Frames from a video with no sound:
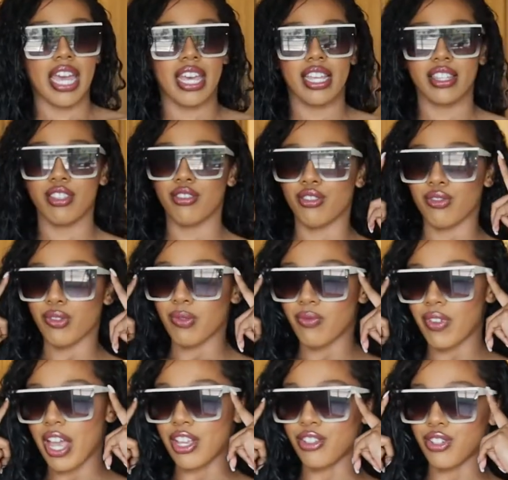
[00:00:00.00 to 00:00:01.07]
And these are from
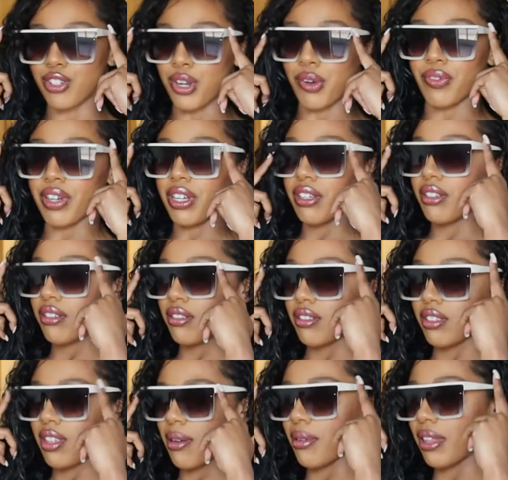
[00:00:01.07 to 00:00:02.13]
Fashion Nova.
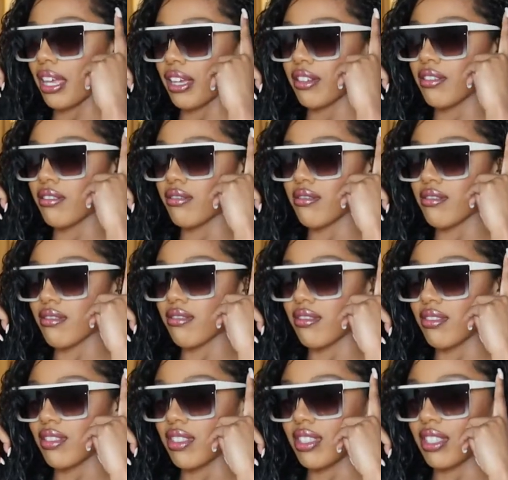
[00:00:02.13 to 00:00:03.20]
They were like
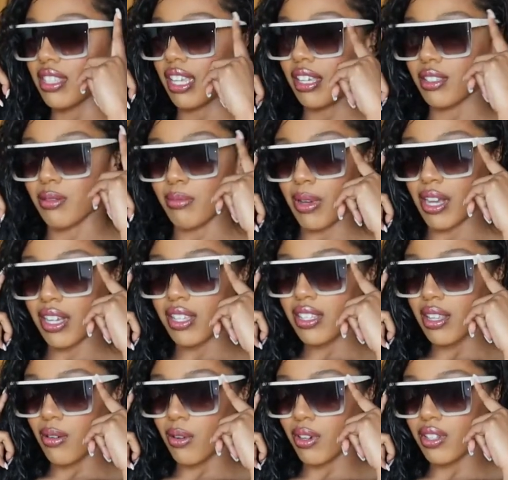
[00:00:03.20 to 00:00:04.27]
six
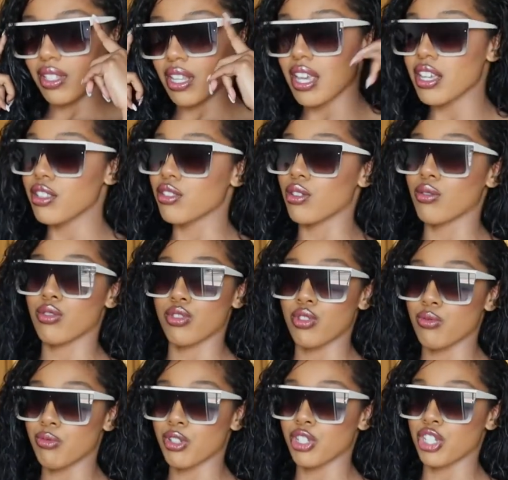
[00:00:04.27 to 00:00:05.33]
bucks, I wanna say, so
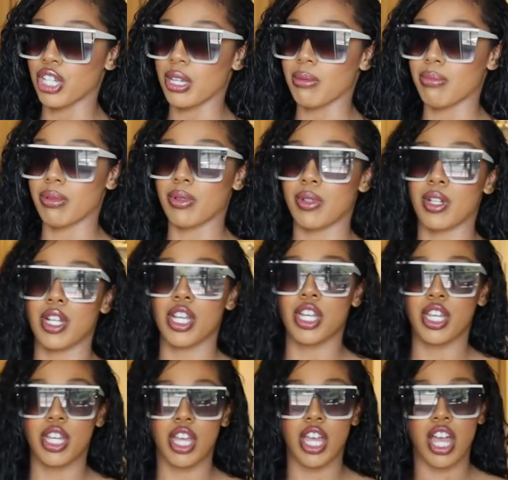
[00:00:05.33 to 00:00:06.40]
super cheap.
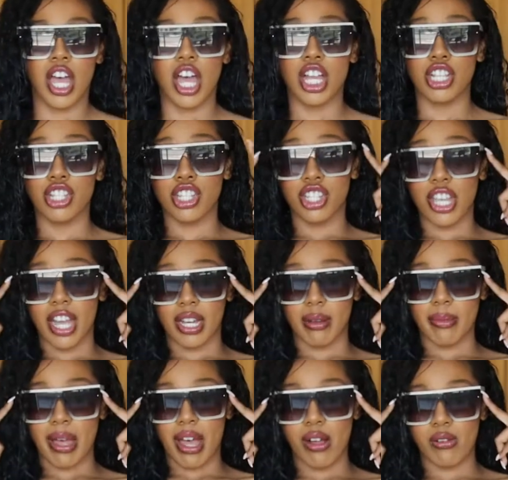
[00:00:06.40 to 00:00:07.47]
Check
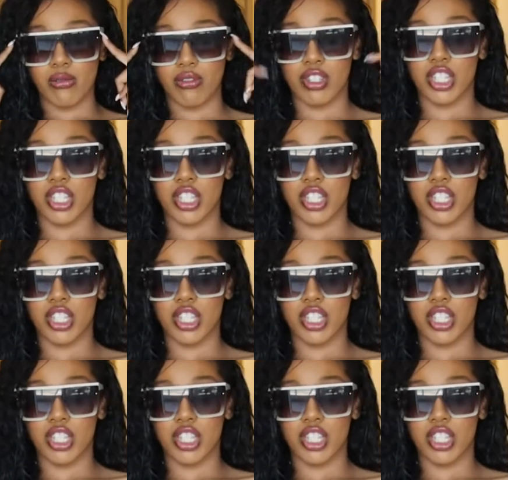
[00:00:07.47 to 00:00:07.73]
them out.